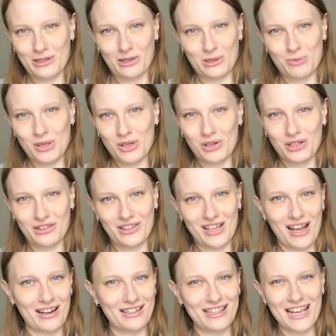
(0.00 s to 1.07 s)
out to be good at the
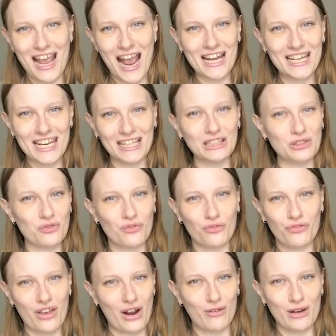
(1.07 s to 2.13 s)
end. The ending is
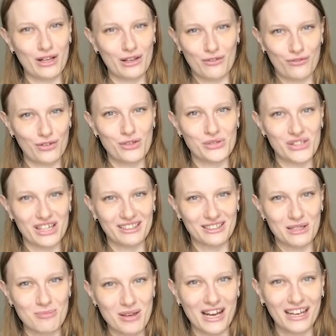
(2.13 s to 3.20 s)
very confusing
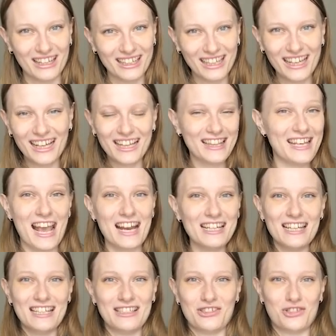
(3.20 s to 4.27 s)
to me. The
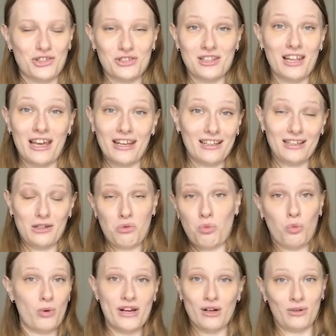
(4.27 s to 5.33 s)
ending is just like,
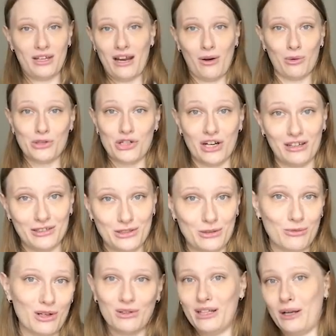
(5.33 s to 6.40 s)
we don't care what Jane Austen
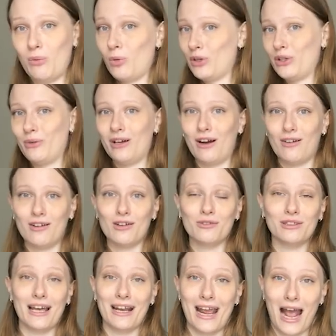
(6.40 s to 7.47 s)
wrote. Like, we're doing our own,
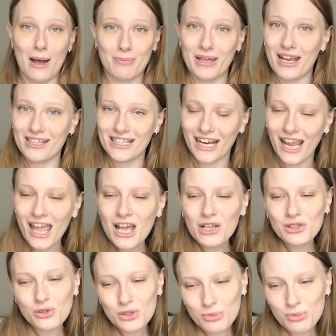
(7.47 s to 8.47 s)
like, happy ending. I